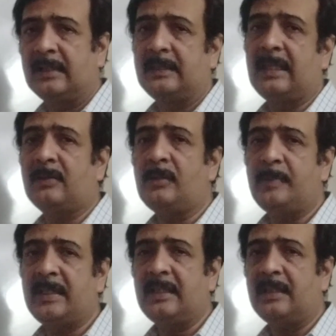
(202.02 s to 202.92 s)
that will
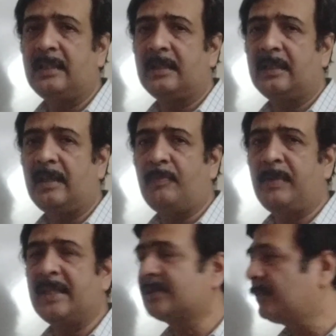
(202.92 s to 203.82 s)
be
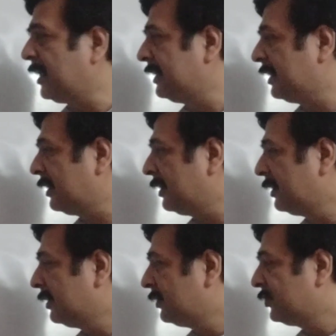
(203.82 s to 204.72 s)
replaced by the
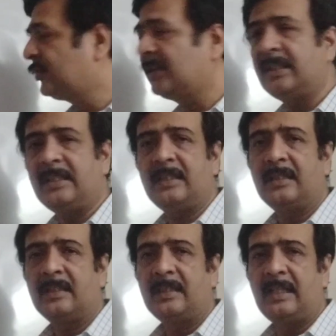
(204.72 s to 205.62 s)
3
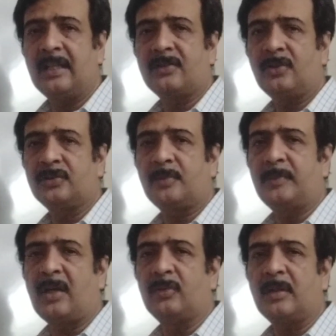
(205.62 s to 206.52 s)
electrons of the
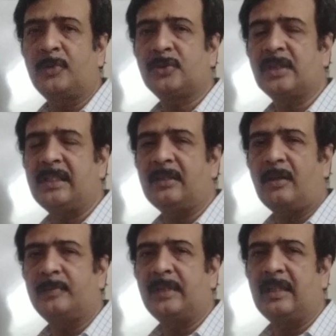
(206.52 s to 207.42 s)
outermost shell
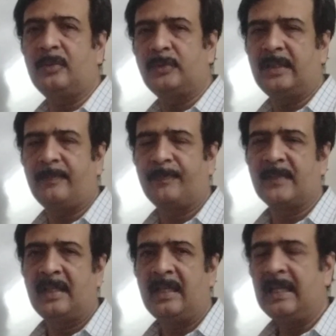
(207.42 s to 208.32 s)
of the aluminium.
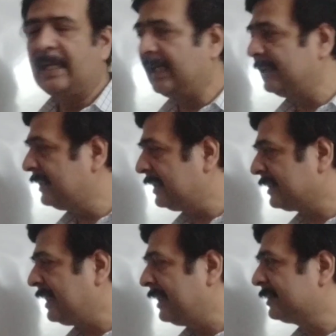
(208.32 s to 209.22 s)
And in that
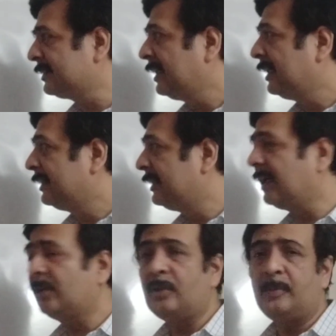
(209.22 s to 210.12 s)
case,
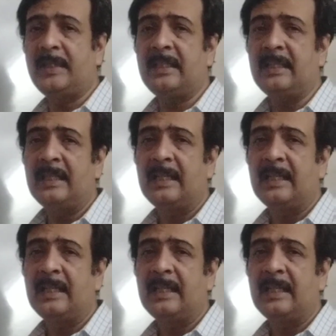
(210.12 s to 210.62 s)
there will be